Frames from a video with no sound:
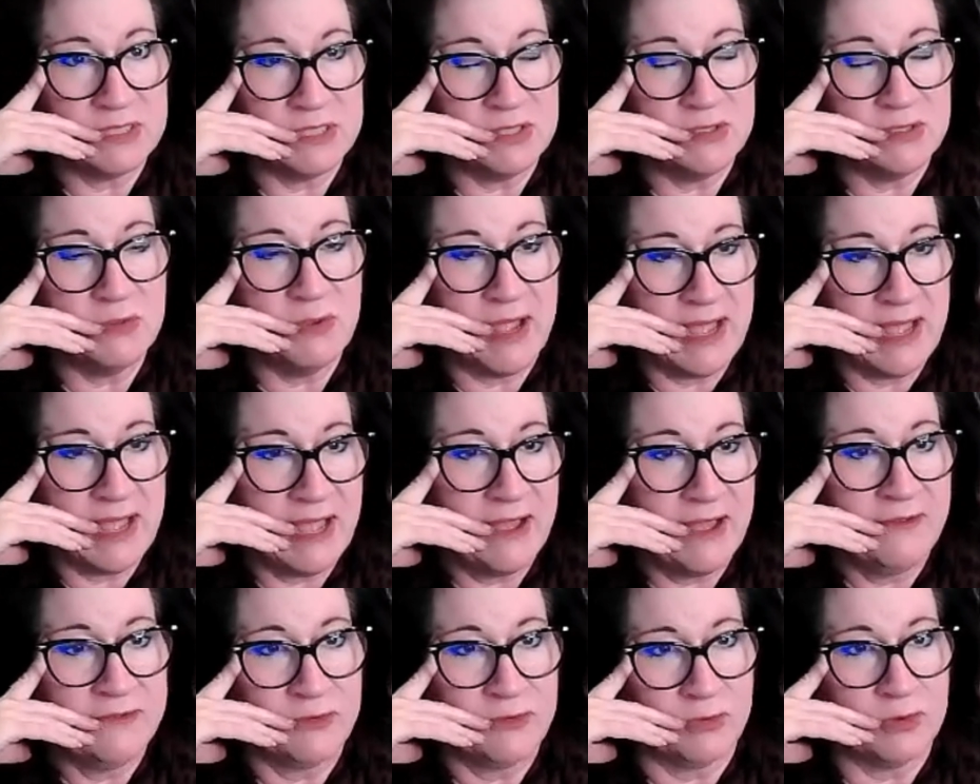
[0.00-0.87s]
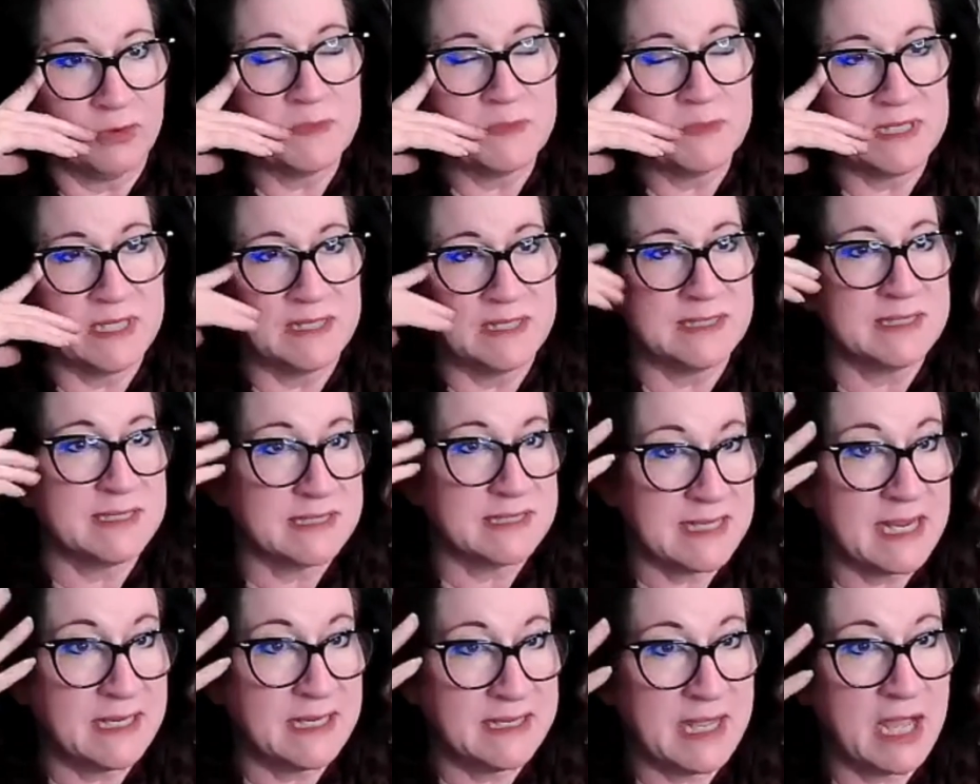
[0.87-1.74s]
Do you have groups that
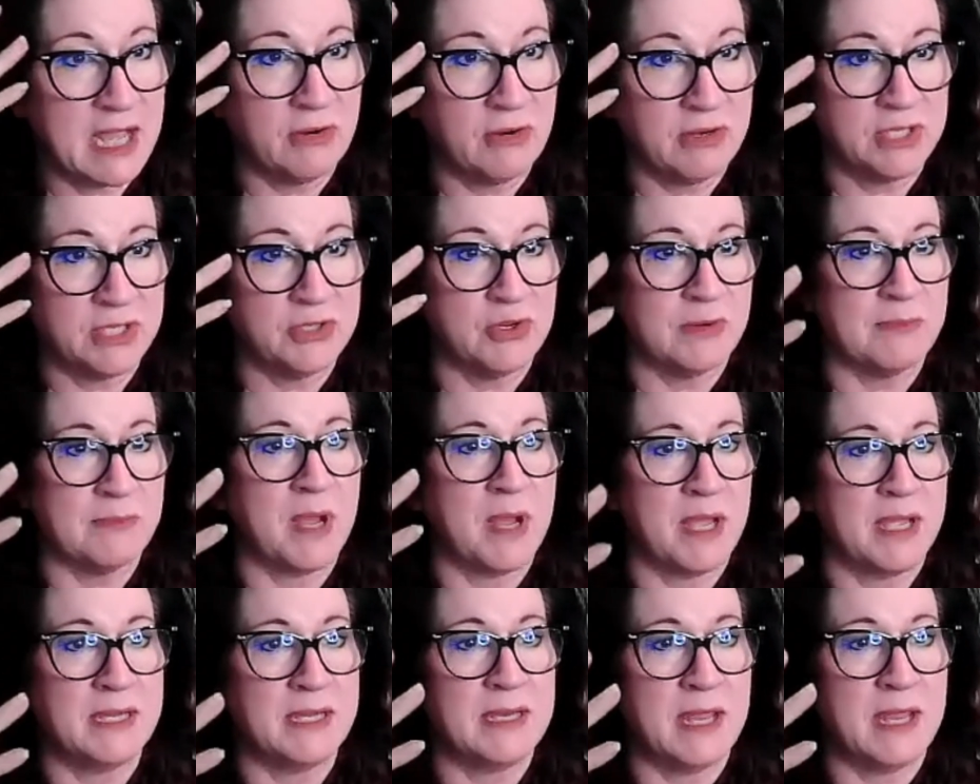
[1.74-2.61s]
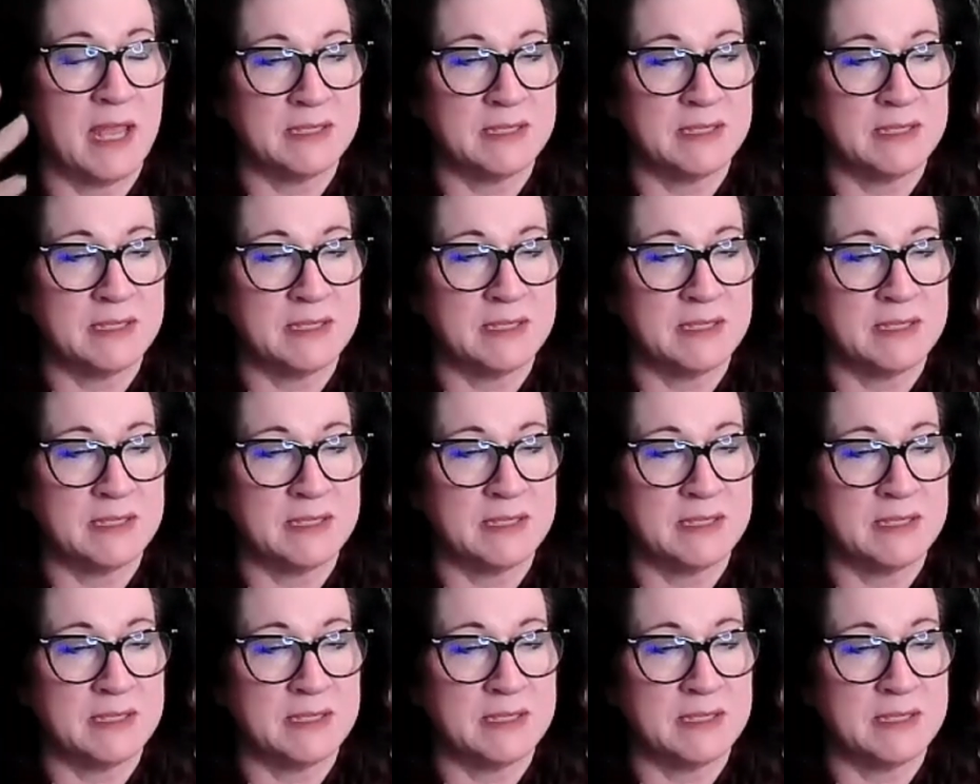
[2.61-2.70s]
stand out in your mind